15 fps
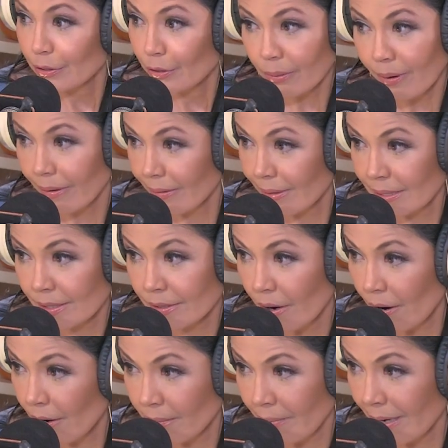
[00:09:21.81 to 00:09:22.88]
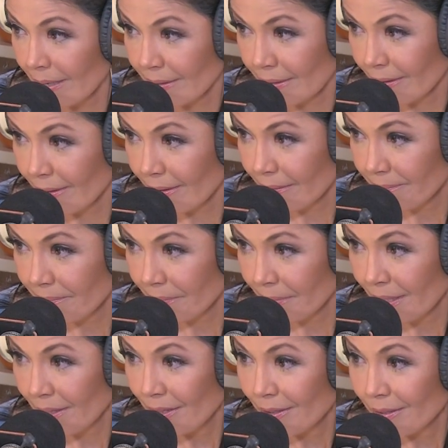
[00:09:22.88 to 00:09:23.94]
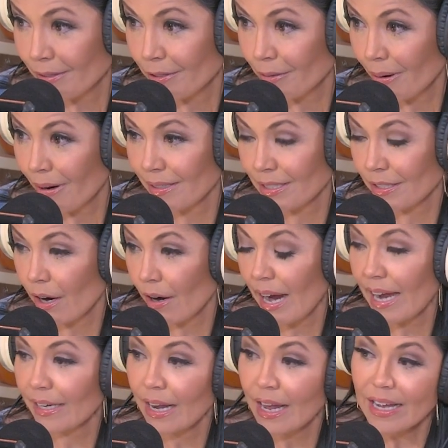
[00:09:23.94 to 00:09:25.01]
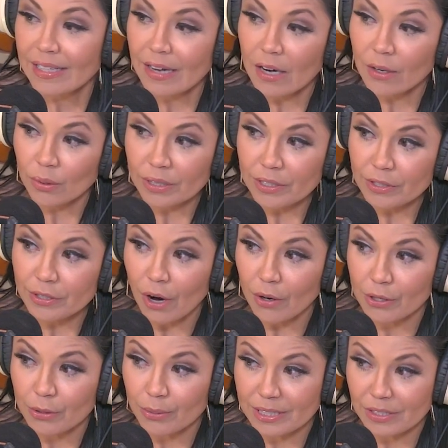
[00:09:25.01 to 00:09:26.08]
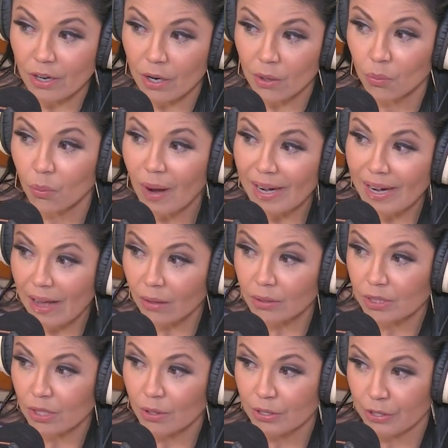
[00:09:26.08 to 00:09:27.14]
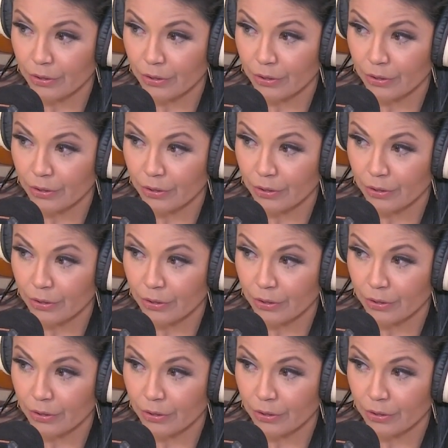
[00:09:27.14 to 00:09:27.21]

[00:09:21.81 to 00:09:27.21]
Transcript: You are a star, my dear. You are a star. And and not only are you a star, what else are